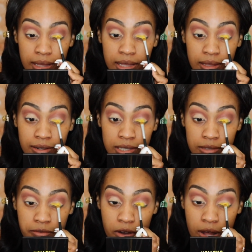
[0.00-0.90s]
And there
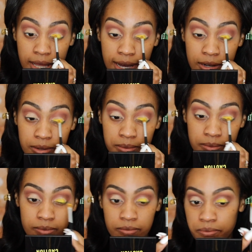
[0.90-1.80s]
is fallout,
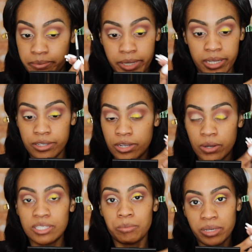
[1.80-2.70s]
but you know,
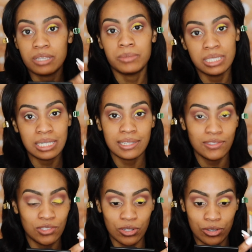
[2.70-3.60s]
it's
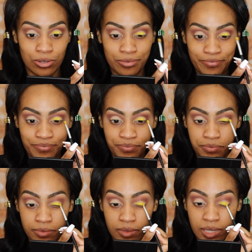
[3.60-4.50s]
pigmented, so
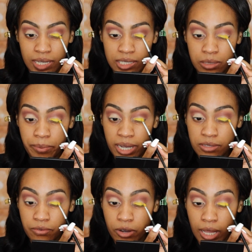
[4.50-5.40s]

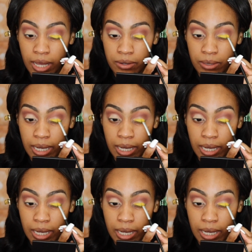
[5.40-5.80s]
expect fallout, you